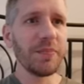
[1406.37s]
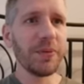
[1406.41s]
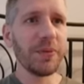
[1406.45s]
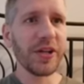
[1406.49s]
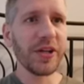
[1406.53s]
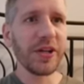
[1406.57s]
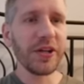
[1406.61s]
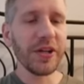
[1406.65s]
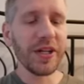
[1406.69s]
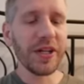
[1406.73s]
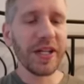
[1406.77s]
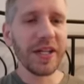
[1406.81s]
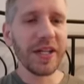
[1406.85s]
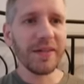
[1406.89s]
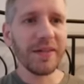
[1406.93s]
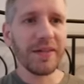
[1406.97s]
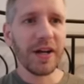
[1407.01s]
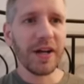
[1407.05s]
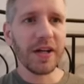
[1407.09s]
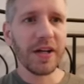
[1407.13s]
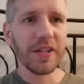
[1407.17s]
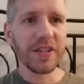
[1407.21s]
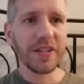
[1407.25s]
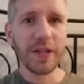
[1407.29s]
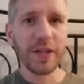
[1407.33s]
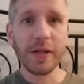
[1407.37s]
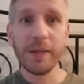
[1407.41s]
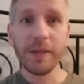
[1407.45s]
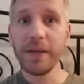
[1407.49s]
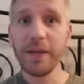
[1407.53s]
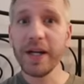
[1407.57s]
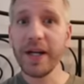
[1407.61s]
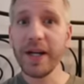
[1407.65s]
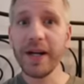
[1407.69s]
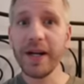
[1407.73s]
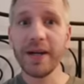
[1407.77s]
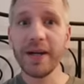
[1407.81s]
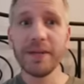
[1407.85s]
pretty good on
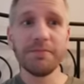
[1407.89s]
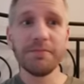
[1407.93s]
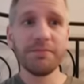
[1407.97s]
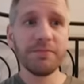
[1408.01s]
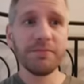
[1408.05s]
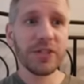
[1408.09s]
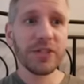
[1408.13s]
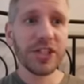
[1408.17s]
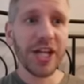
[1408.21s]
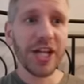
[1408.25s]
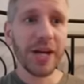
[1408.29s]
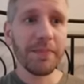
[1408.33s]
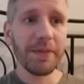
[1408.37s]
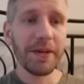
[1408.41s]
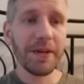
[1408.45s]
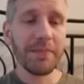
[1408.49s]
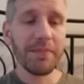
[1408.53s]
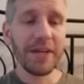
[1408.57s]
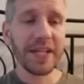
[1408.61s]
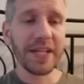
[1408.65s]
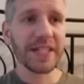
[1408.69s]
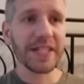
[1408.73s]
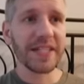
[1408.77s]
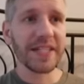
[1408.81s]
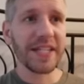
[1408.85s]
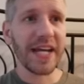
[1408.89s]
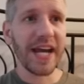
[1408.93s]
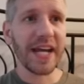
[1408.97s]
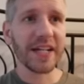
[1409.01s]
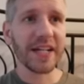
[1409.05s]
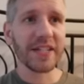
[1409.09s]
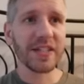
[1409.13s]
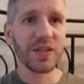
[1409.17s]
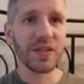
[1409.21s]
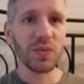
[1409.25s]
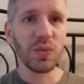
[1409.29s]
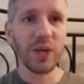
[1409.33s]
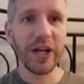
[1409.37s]
some champion mix
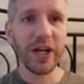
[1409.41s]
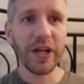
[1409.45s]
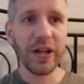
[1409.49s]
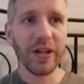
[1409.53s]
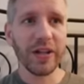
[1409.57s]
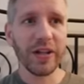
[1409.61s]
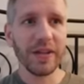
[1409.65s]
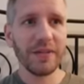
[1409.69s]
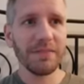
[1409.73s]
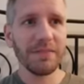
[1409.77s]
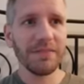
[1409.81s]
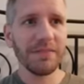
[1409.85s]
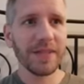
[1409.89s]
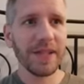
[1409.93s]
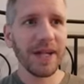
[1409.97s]
attacks as well.